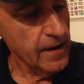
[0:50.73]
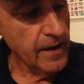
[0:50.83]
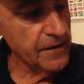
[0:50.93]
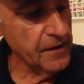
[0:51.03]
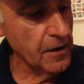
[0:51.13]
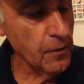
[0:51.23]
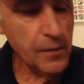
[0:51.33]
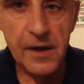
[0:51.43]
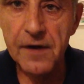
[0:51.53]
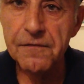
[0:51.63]
and then I
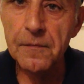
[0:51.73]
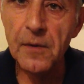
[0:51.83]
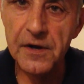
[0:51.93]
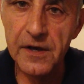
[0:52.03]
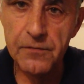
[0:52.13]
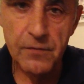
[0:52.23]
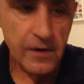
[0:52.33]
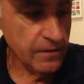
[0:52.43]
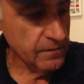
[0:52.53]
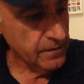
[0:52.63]
went out for my next
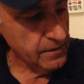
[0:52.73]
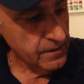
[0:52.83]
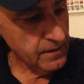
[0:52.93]
round.